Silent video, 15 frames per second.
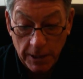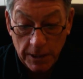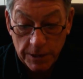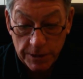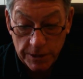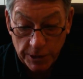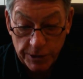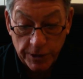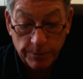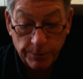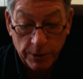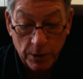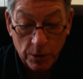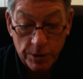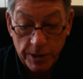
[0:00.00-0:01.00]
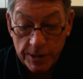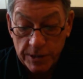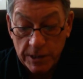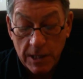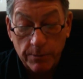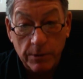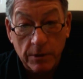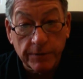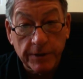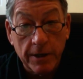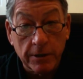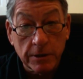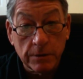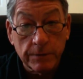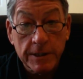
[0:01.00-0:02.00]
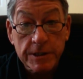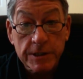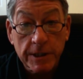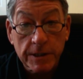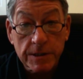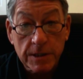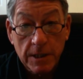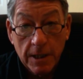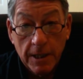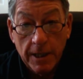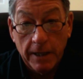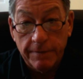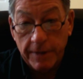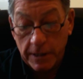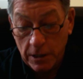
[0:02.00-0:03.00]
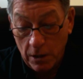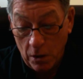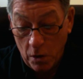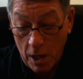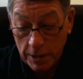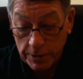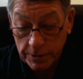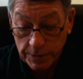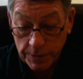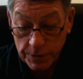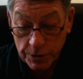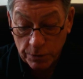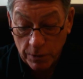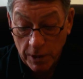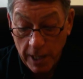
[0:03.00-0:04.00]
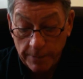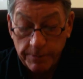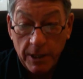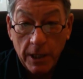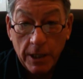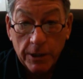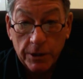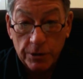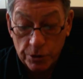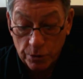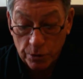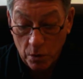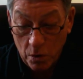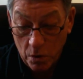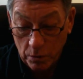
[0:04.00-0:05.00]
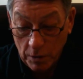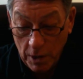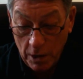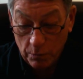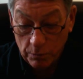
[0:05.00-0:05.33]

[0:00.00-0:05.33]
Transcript: Such an approach has a number of characteristics," and they go on to describe control,